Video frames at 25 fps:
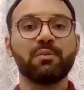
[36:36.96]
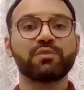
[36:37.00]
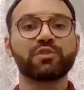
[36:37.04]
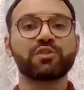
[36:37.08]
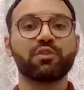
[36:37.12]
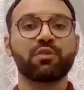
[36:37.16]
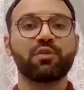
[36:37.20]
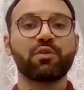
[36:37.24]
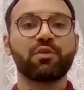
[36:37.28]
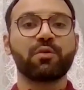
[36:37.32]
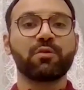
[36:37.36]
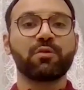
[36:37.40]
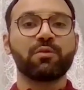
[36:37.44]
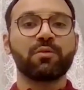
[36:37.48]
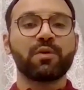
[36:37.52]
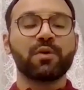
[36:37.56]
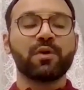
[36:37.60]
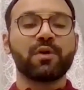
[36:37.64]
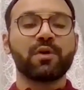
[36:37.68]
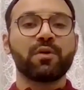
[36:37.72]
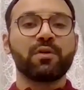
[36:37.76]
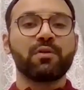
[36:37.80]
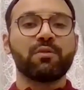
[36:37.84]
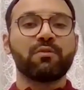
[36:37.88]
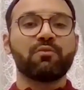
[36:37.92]
So
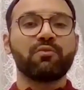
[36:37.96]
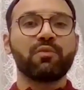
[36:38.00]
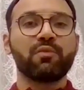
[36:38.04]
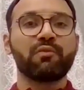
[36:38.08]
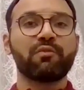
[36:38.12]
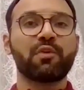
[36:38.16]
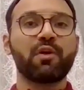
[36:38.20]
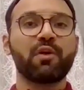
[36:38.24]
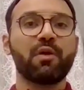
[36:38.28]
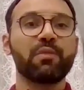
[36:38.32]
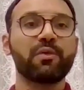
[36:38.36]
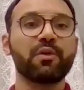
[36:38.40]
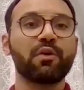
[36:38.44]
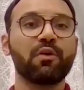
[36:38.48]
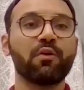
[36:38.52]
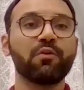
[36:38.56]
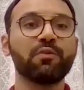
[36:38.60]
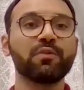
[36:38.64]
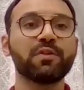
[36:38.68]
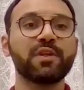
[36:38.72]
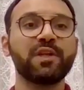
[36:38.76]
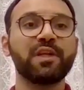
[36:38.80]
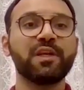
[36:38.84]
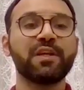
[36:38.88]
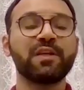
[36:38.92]
we've got the
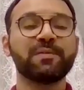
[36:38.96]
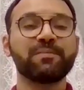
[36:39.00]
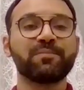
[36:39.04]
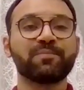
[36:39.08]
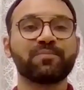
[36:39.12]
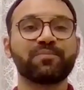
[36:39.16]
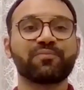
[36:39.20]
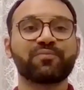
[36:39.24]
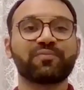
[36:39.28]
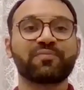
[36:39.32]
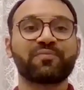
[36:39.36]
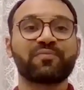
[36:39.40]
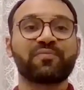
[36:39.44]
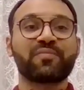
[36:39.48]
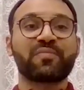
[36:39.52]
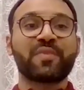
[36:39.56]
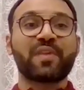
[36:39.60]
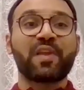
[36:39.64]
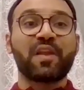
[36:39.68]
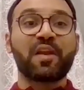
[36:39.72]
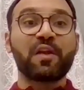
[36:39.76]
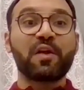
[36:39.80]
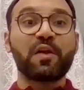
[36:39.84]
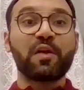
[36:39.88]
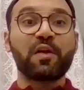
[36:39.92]
only
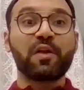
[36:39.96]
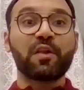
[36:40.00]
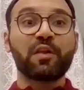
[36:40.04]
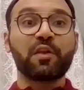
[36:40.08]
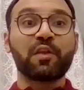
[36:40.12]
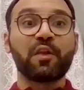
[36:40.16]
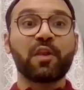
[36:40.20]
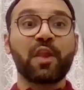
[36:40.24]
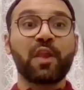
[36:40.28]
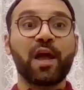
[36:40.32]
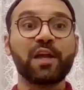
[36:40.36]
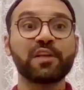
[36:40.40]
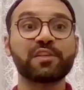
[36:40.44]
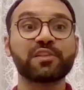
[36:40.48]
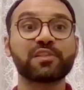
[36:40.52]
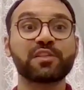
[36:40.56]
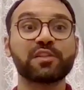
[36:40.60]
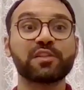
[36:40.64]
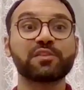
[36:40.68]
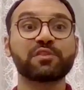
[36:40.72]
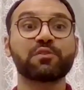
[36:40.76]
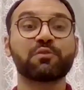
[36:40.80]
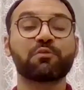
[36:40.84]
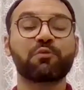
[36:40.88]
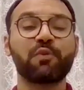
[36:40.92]

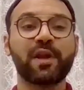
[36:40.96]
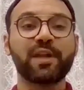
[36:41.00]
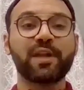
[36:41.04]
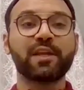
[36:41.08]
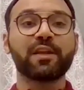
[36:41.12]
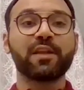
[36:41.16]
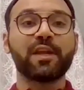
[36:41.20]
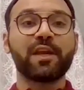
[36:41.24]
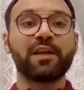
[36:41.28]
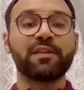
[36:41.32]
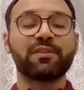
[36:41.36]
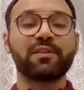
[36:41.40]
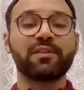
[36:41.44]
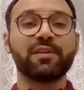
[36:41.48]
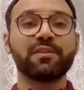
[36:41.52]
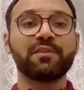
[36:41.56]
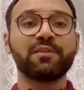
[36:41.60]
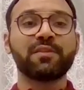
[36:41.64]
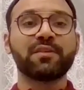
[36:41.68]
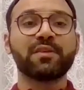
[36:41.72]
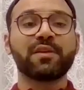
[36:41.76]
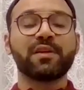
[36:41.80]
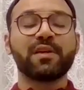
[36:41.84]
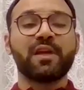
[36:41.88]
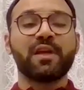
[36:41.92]
licensed,
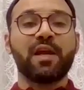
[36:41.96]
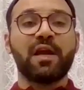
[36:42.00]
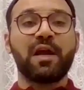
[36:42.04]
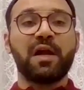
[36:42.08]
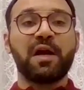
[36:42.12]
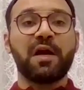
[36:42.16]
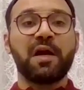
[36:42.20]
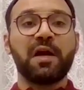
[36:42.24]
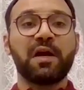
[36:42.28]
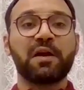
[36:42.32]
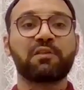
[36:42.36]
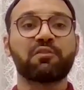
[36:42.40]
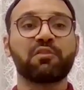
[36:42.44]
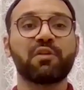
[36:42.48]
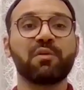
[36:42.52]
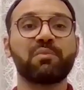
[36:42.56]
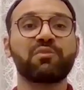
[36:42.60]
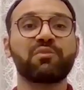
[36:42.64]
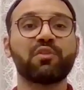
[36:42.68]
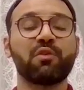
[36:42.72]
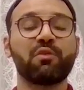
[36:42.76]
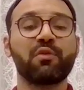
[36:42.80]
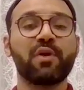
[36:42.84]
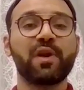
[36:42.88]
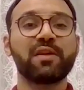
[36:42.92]
regulated
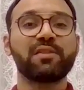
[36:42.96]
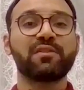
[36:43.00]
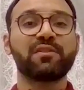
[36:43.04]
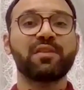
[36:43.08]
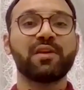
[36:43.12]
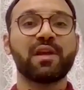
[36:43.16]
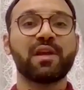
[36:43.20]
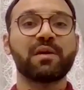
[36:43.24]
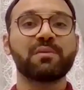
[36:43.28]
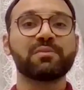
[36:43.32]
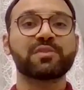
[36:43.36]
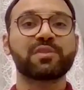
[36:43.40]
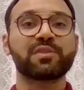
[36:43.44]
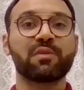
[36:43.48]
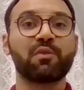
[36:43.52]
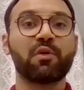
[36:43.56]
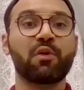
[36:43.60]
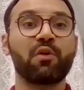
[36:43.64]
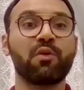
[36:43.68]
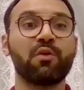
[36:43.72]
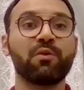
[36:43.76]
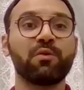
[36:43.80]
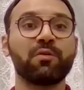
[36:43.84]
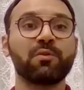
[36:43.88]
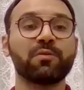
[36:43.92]
crypto ATMs in the
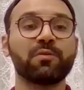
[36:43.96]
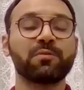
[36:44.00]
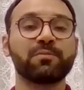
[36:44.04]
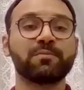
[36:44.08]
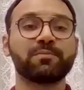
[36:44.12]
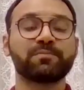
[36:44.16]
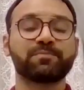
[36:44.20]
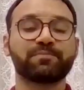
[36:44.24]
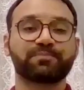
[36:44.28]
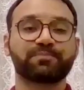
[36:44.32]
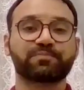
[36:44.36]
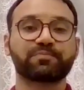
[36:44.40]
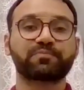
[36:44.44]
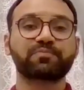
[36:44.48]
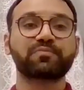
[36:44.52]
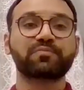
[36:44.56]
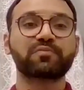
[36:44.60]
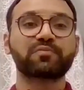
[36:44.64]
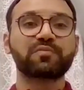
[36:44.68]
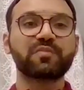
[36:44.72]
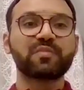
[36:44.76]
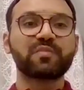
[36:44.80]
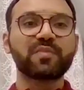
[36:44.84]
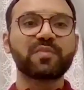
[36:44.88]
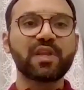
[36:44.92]
whole
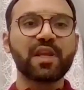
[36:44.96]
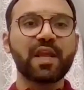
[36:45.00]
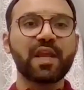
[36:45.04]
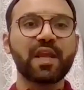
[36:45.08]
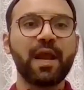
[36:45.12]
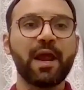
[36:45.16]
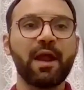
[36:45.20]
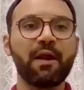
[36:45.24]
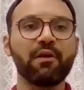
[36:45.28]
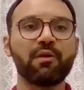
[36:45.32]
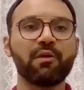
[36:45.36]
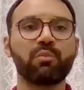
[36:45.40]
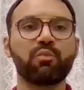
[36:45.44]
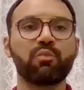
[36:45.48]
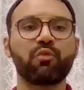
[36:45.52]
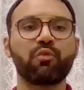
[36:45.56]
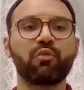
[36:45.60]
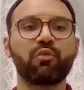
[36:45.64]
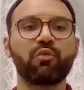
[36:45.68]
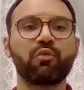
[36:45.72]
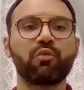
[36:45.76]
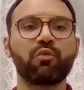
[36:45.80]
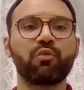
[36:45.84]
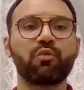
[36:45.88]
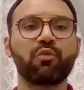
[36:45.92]
Arab
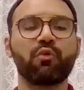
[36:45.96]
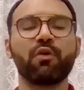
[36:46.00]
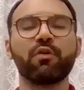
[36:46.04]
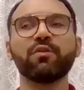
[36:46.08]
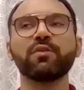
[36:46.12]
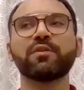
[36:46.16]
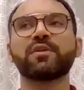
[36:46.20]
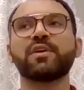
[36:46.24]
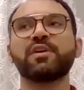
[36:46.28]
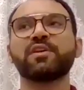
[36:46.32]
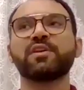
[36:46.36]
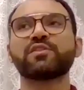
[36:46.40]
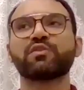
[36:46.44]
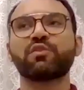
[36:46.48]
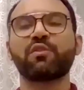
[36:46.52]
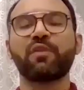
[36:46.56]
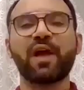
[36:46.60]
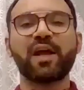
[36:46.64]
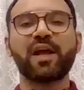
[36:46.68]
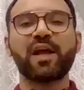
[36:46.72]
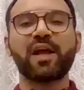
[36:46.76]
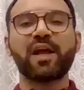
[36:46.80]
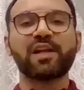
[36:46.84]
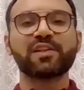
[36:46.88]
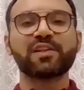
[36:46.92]
world. So
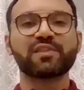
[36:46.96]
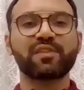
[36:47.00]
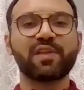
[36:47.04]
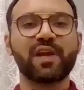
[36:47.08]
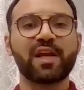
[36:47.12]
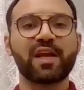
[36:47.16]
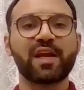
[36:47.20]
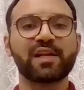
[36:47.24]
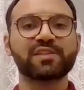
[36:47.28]
that's